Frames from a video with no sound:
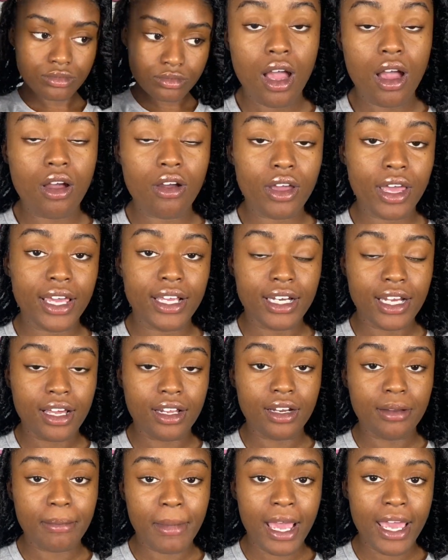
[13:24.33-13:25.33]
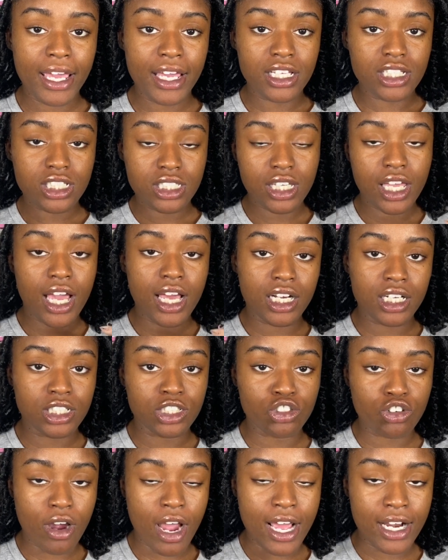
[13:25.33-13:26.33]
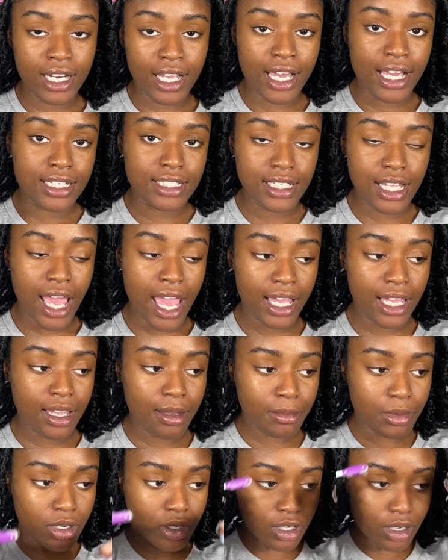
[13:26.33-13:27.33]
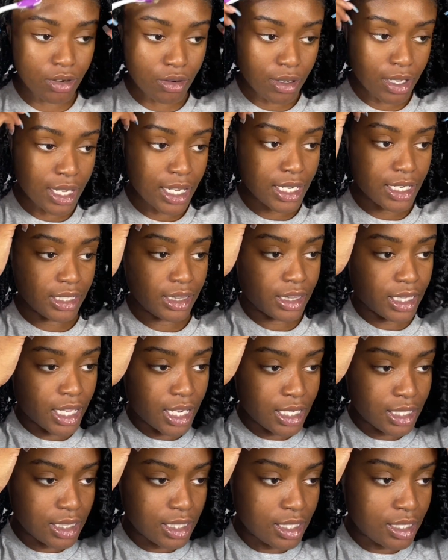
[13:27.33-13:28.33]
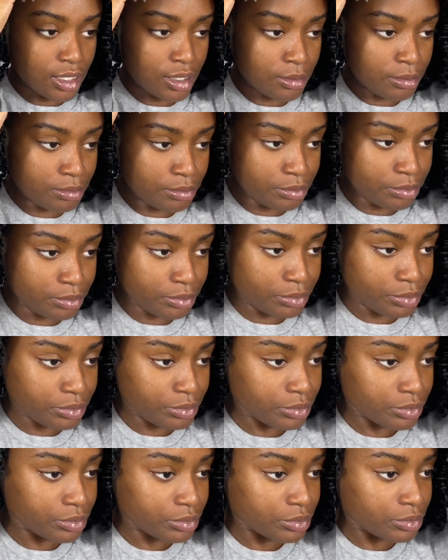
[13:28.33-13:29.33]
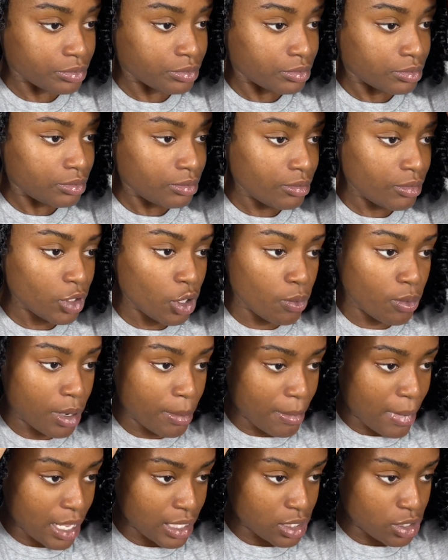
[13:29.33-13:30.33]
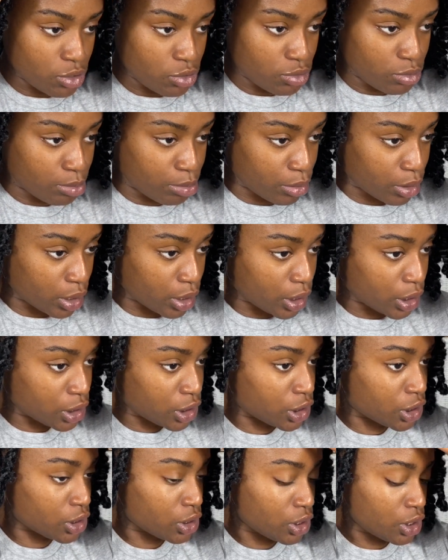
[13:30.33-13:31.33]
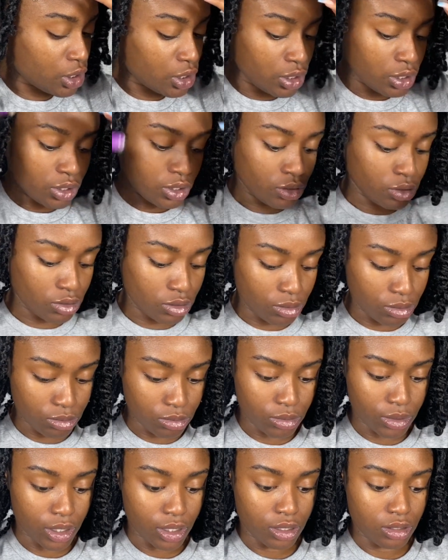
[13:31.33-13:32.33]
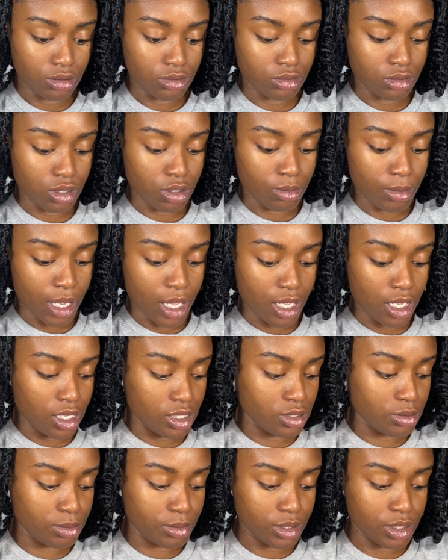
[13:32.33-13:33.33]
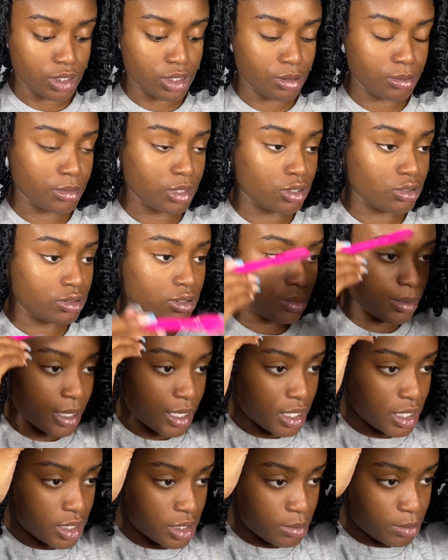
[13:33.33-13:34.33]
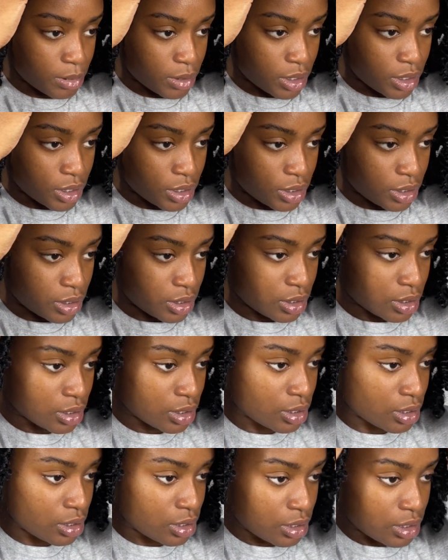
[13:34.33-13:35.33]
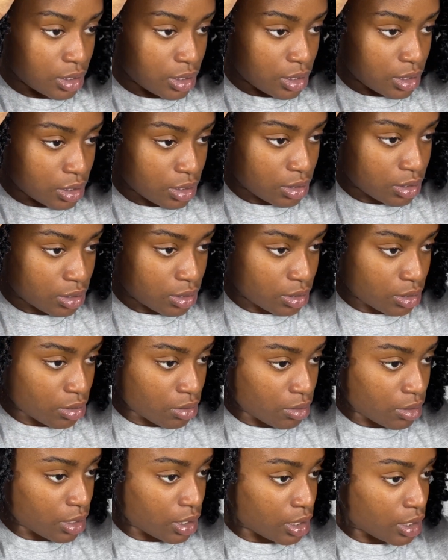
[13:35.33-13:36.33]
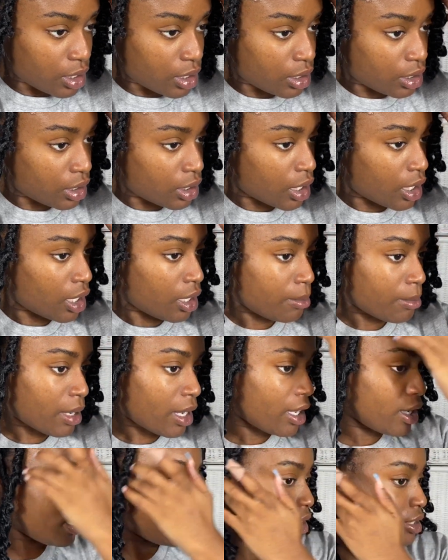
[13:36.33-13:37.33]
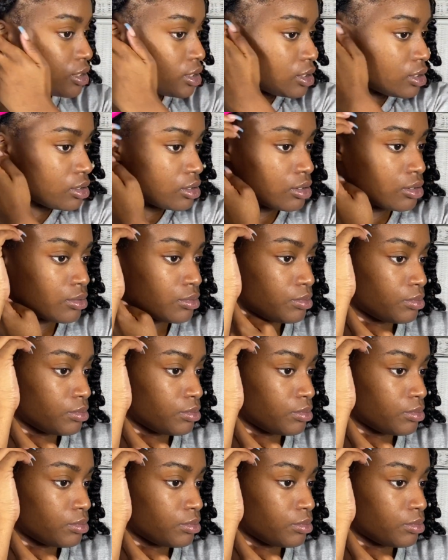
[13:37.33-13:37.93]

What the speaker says: Okay, now that my edges kind of dried and got tacky, I'm gonna go ahead and lay them with my toothbrush. Oh wait, not my edge brush. I'm gonna use my edge brush. Gonna go ahead and lay my edges.